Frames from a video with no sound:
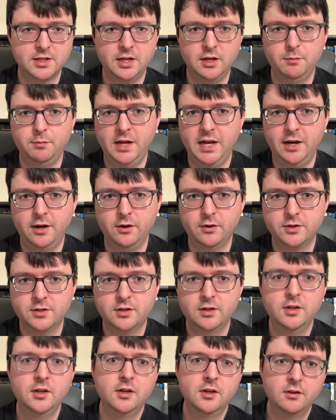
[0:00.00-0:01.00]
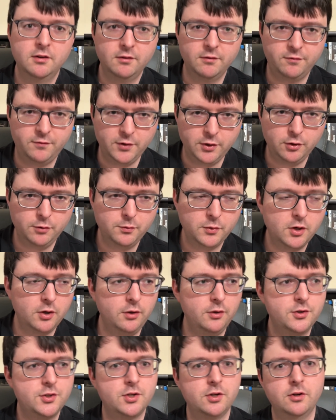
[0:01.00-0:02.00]
about film
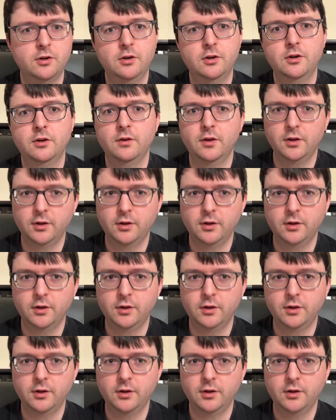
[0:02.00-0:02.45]
culture,